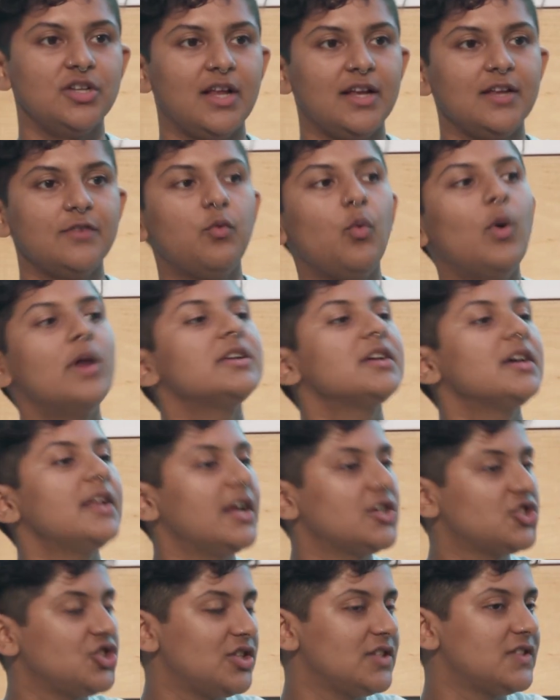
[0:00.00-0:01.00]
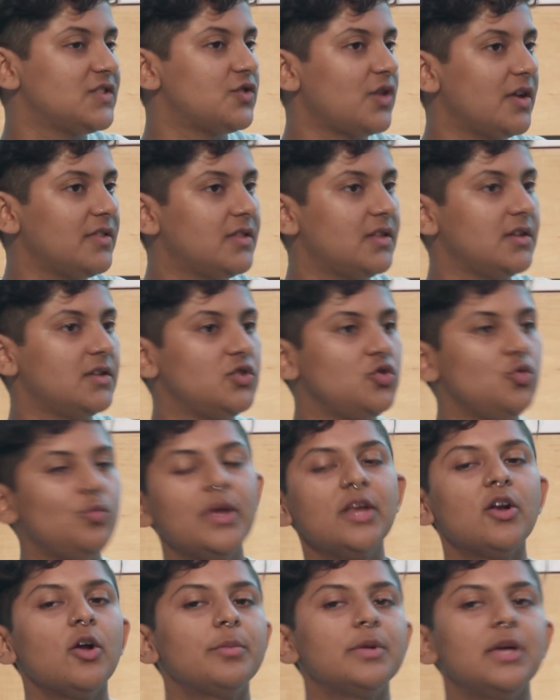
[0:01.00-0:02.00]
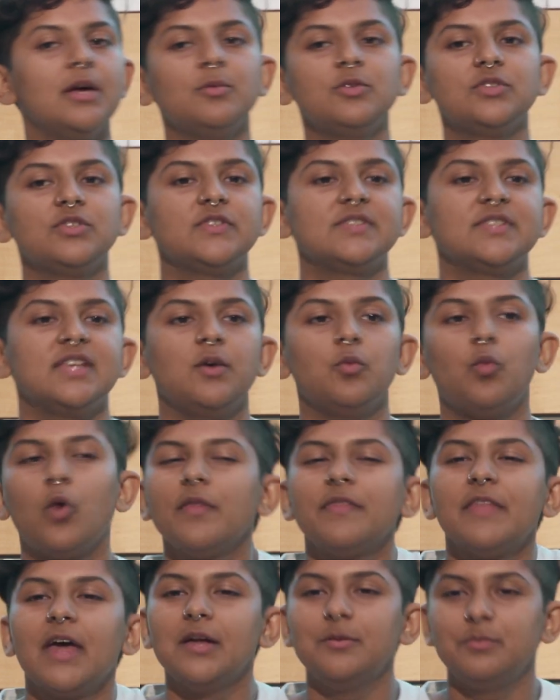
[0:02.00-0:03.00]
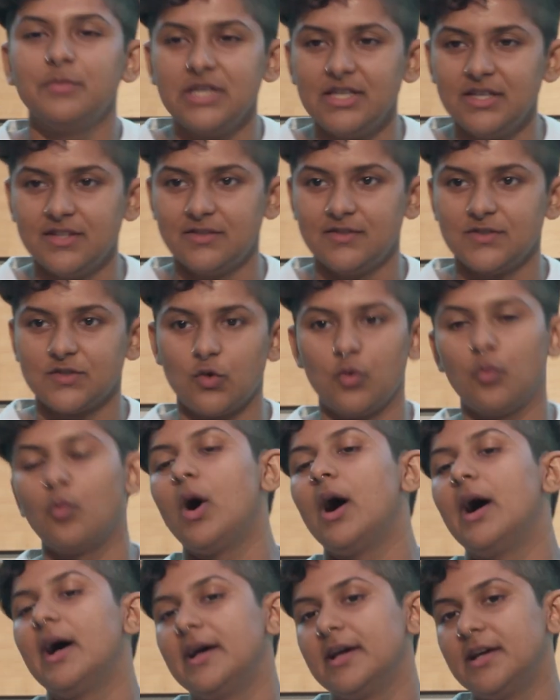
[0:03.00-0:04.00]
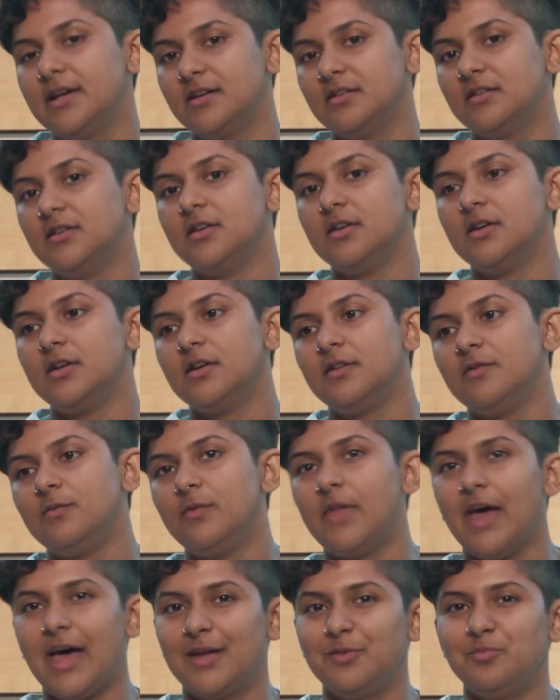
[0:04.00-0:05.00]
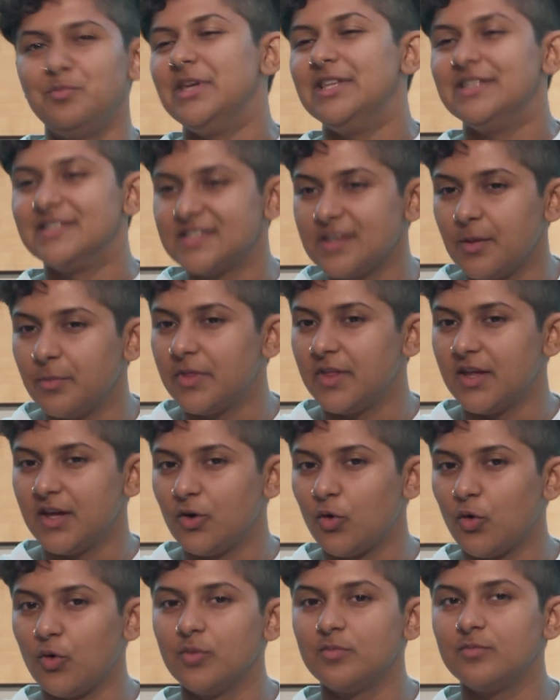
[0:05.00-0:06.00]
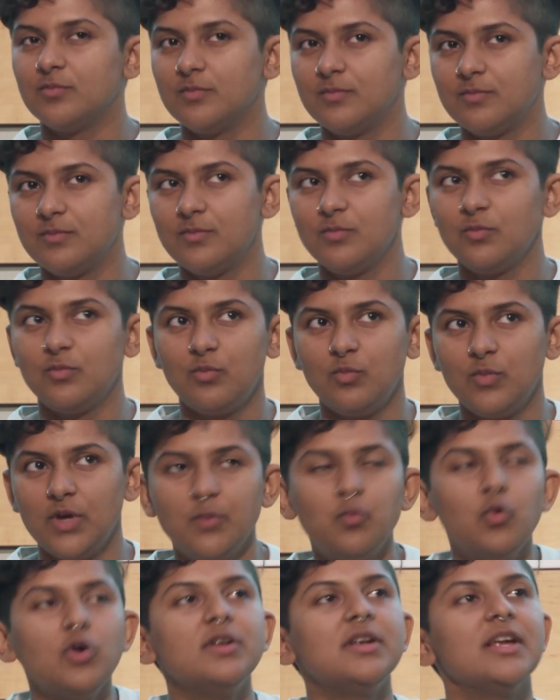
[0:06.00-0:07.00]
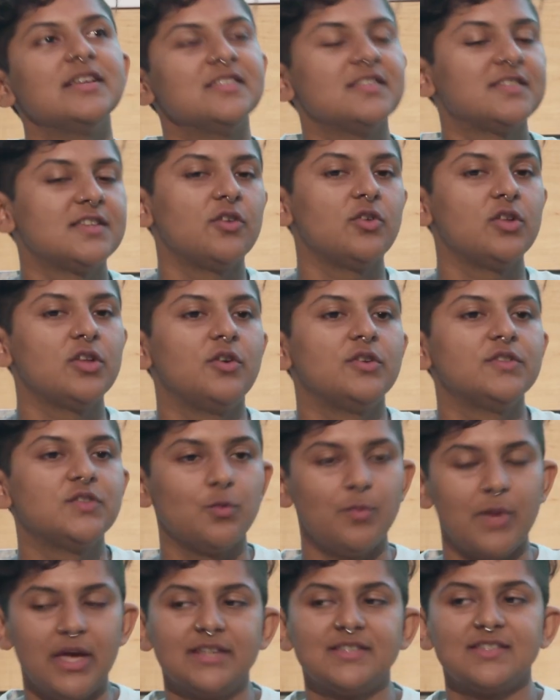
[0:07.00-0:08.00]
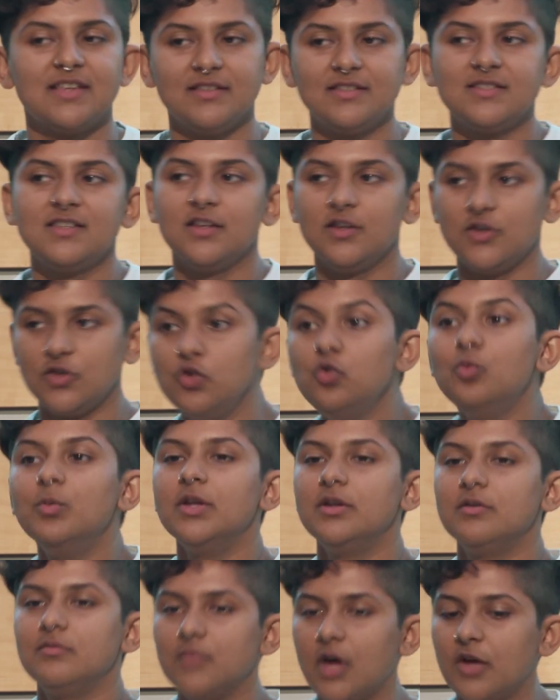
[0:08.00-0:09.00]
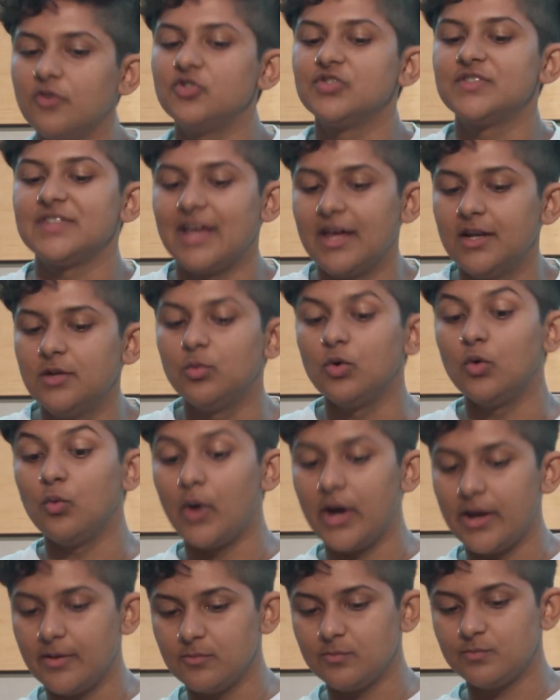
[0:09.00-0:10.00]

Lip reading: And if one connection is strengthened, you may not be able to say what that means or why that means something, or it wouldn't necessarily also make sense in a human understandable way.